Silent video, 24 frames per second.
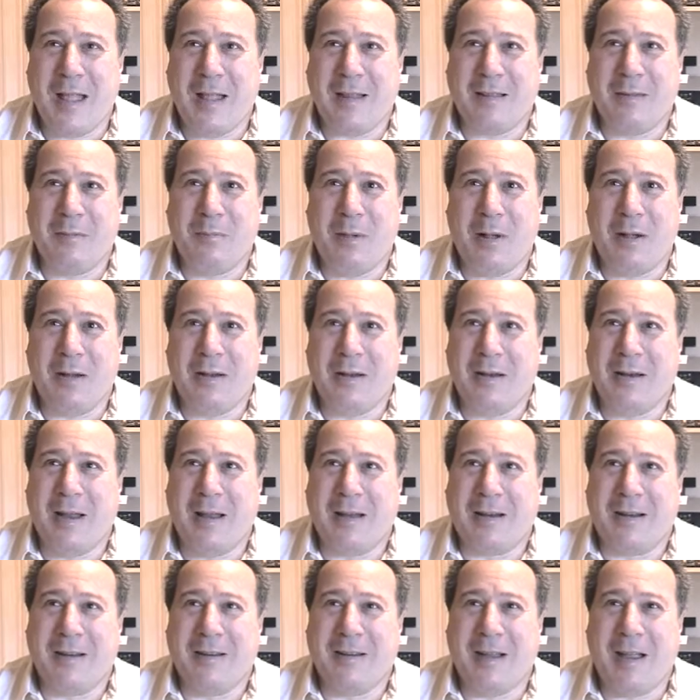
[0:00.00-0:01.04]
that's about it.
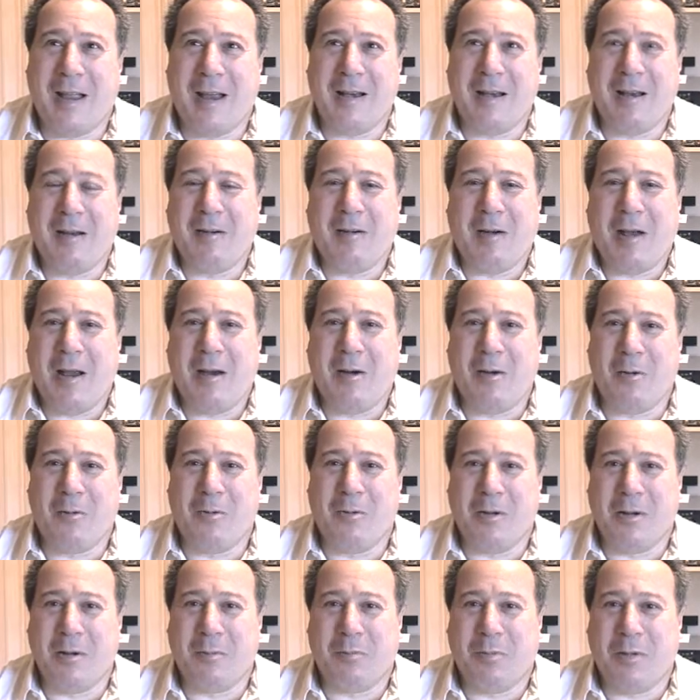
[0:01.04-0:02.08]
I don't
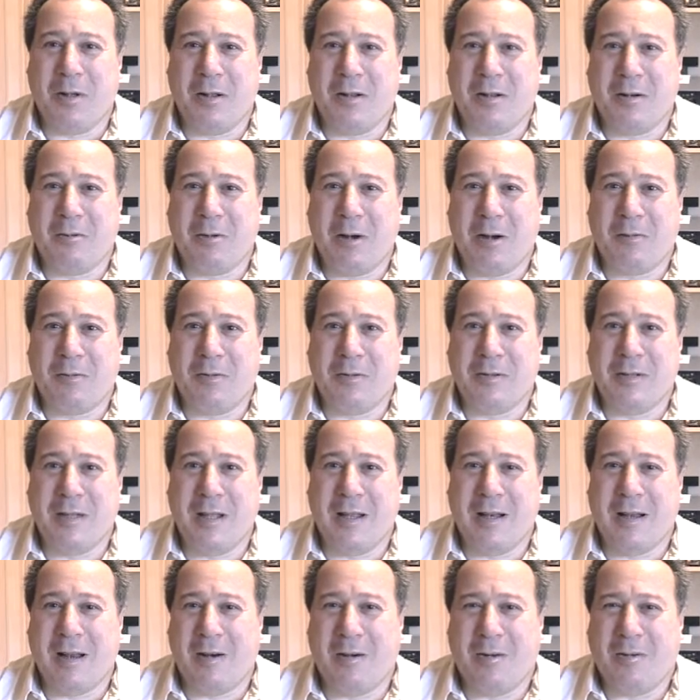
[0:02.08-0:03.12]
really play the Grateful
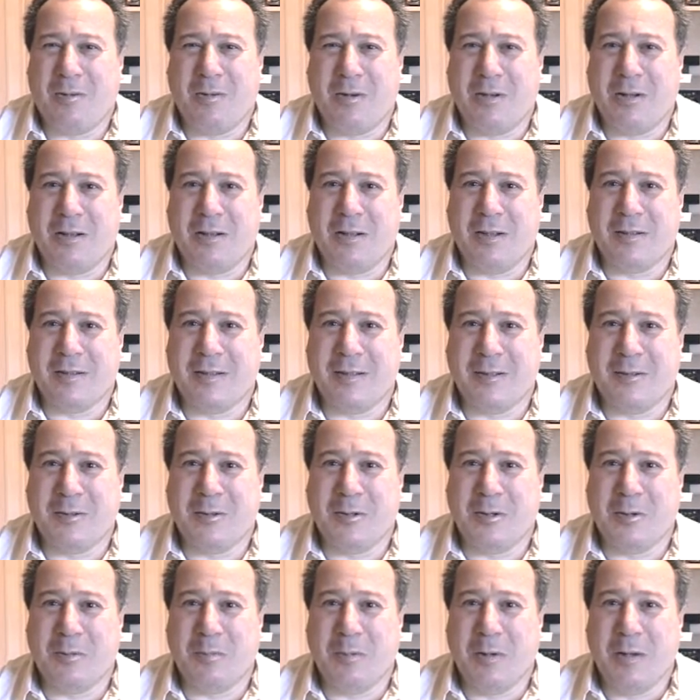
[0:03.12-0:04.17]
Dead, I don't really listen
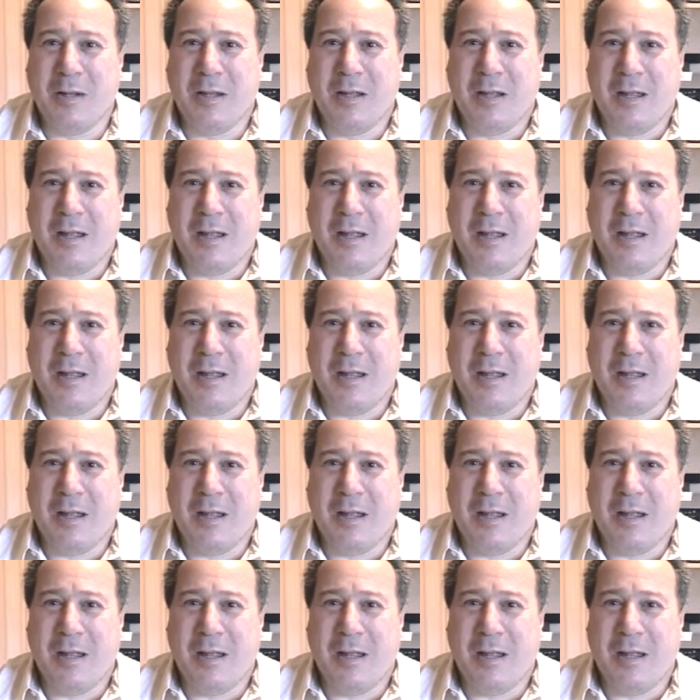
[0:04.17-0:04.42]
to them.